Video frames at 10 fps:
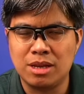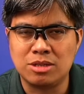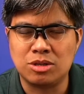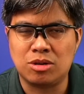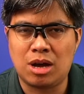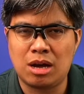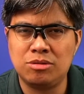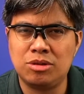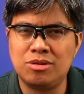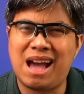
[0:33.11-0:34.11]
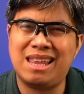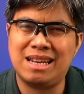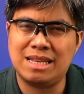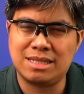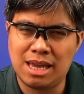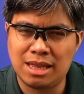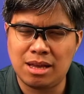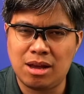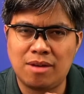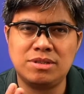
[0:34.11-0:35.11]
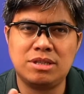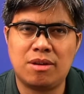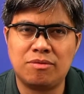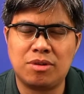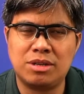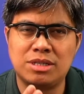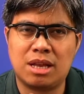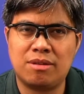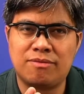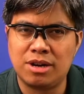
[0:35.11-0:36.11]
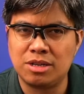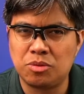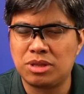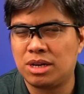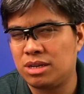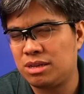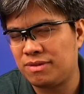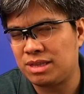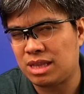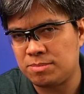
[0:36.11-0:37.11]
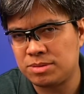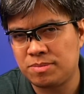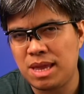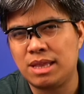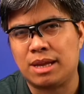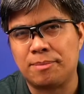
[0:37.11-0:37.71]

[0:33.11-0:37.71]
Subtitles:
So how do you analyze data? Obviously, you have to understand first what are the different types of data.